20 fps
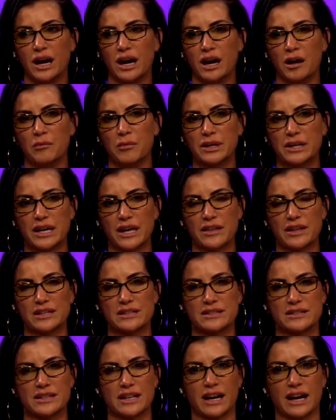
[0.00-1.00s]
But yeah,
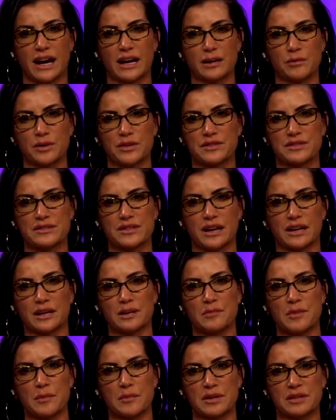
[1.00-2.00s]
isn't that kind of what the
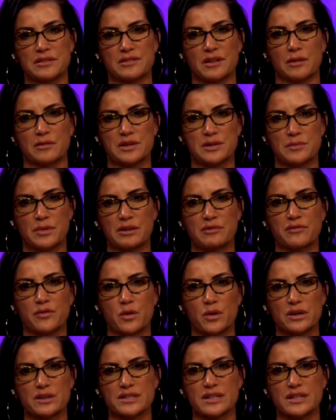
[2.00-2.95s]
Second Amendment has always been for?